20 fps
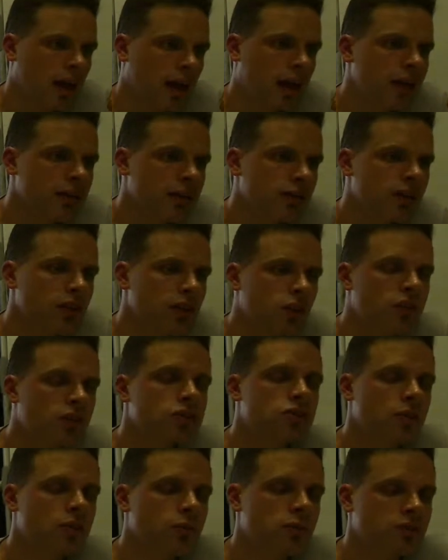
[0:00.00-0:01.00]
anything you can
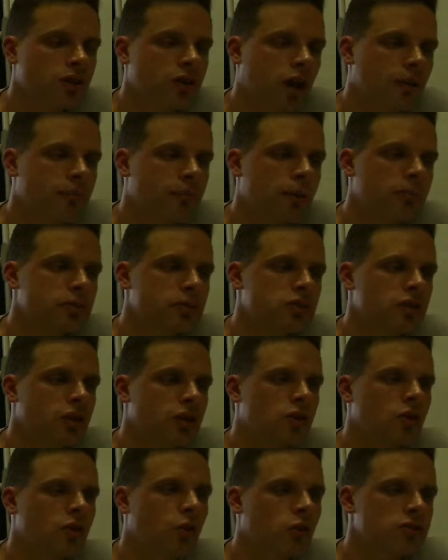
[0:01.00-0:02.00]
do with type members, you
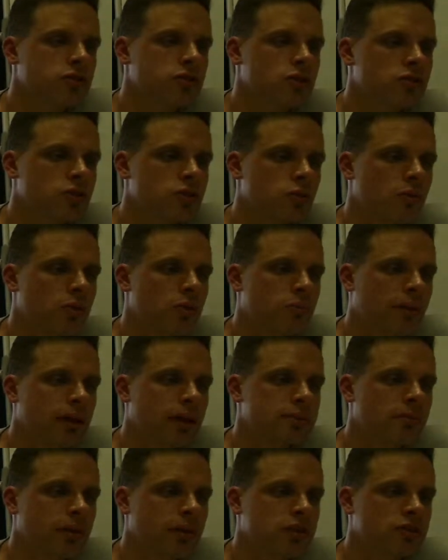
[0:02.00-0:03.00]
can also do with
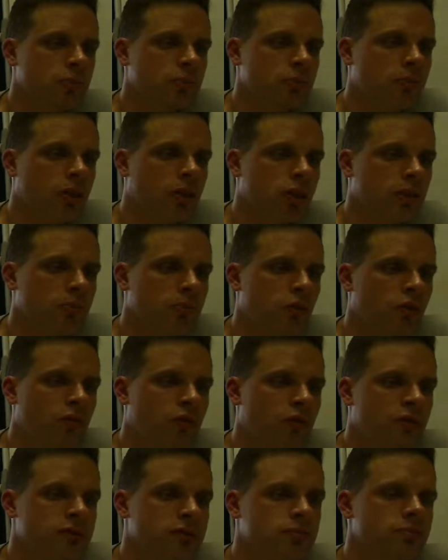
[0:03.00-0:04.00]
parametric
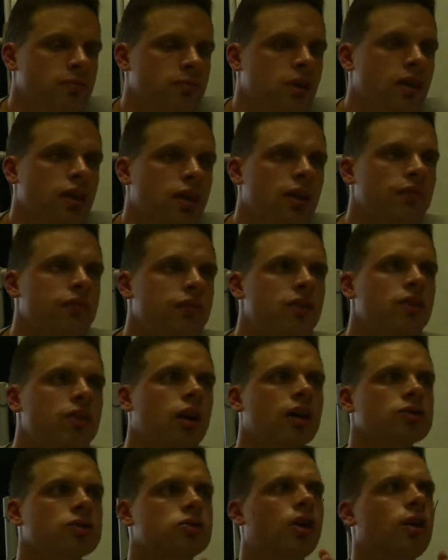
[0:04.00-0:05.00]
polymorphism. If you
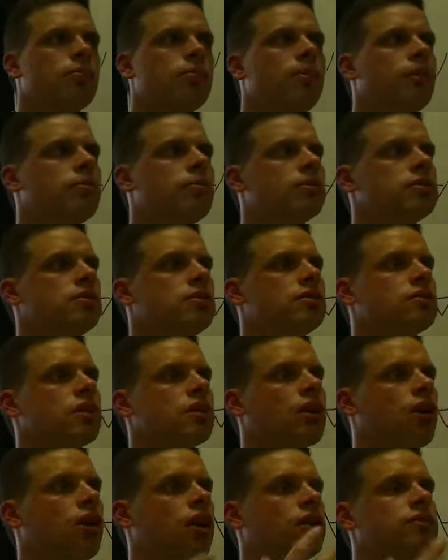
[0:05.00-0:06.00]
like, type members is a
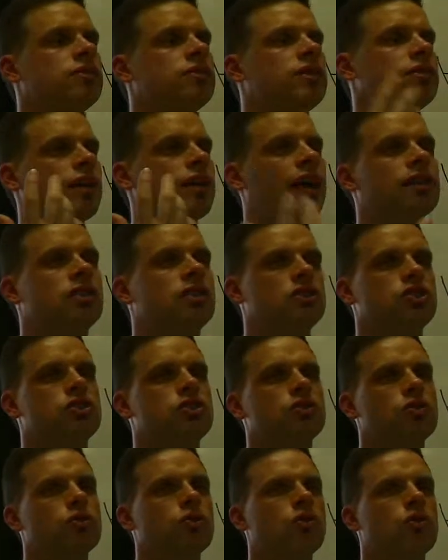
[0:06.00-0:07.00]
kind of syntactic
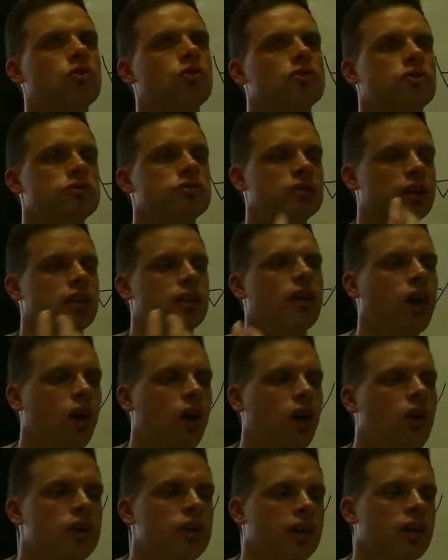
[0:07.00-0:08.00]
sugar or an
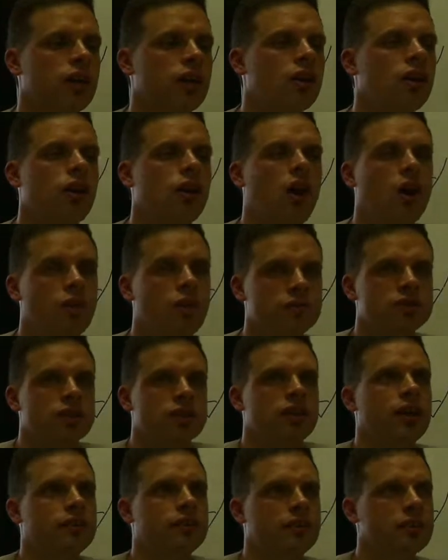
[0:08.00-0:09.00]
encoding of
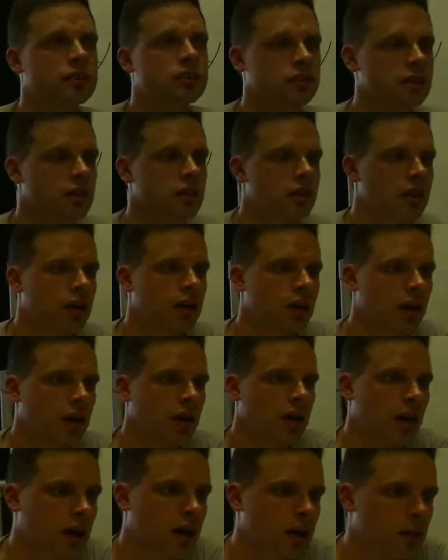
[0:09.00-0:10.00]
generics.
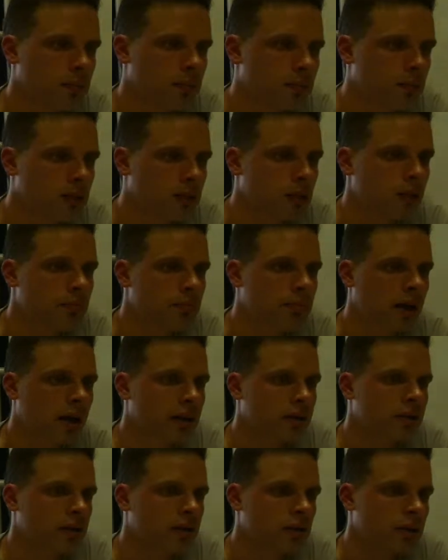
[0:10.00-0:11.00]

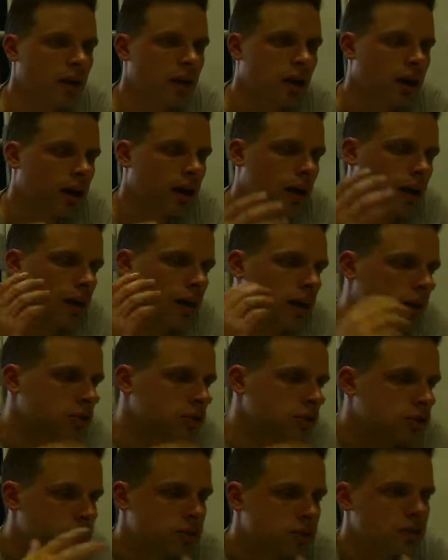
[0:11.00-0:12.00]
But
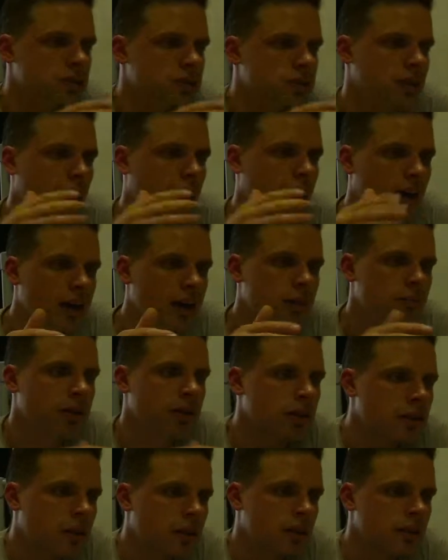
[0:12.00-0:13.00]
Adersky's
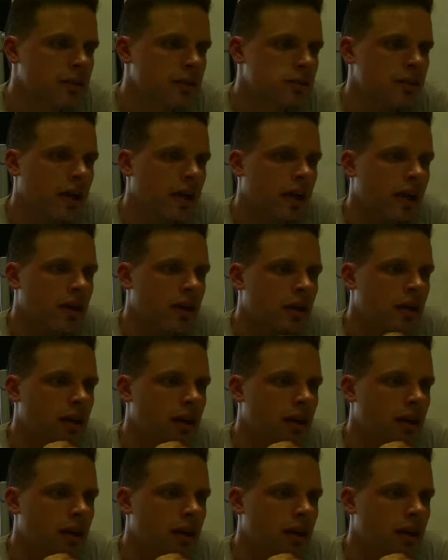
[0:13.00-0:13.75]
argument is that